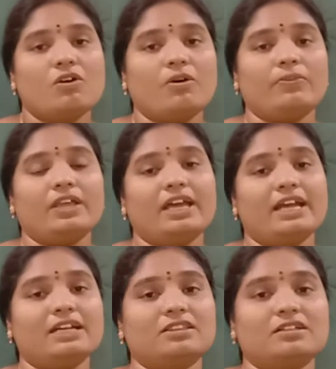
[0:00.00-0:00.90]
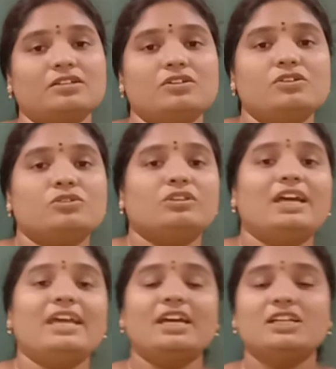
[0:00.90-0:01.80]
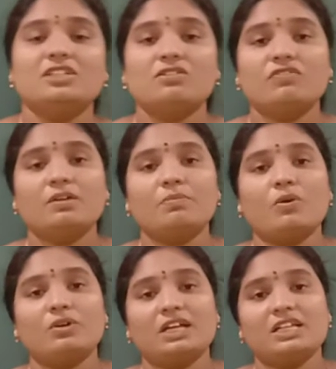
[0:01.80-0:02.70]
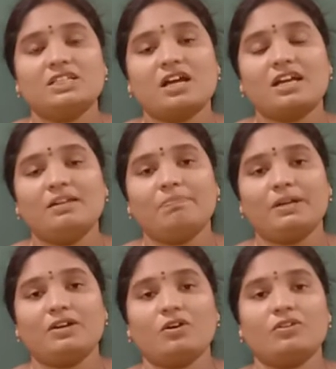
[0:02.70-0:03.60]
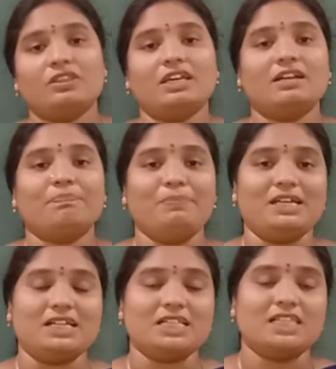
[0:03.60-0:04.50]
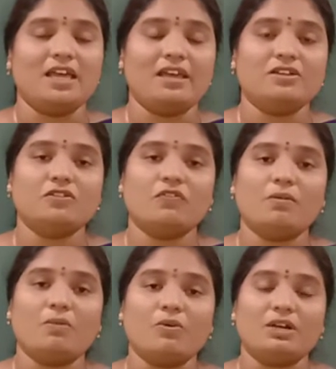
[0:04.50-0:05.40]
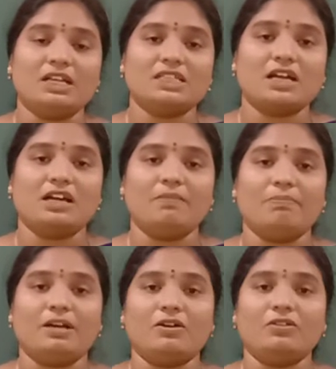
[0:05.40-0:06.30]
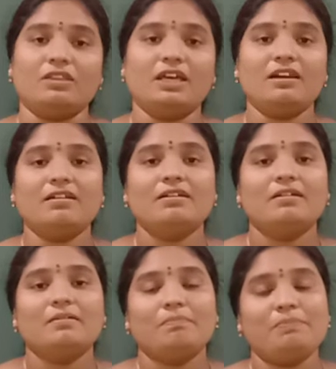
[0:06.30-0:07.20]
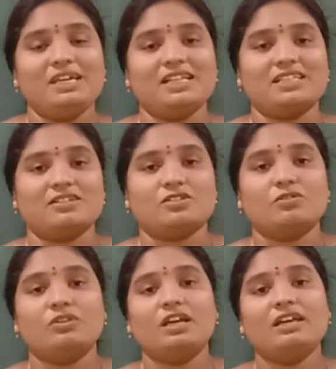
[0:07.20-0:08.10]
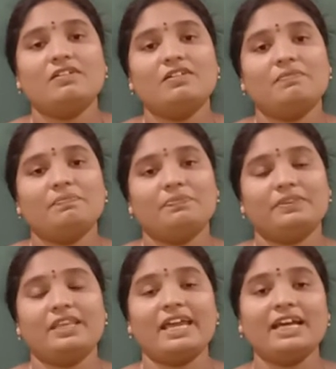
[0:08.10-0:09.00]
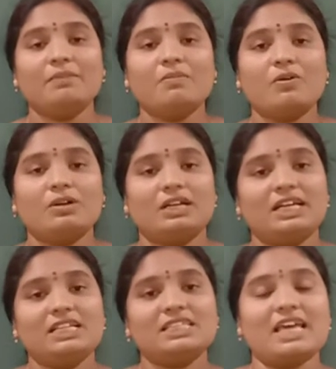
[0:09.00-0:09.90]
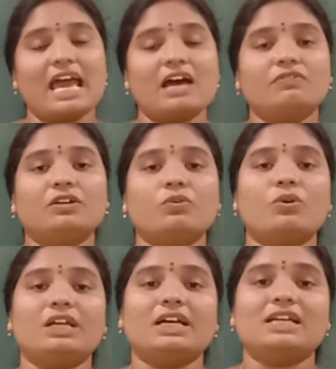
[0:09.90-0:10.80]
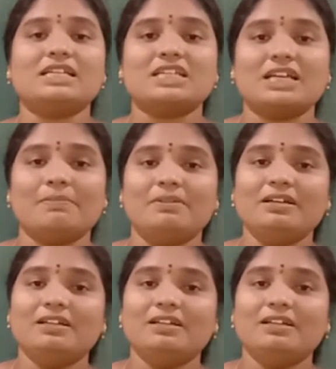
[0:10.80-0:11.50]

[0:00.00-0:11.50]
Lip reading: on the earth. So the age of the mountains are depend on their peaks. The age of the mountains are depend on their peaks. So the young mountains, they have the conical shaped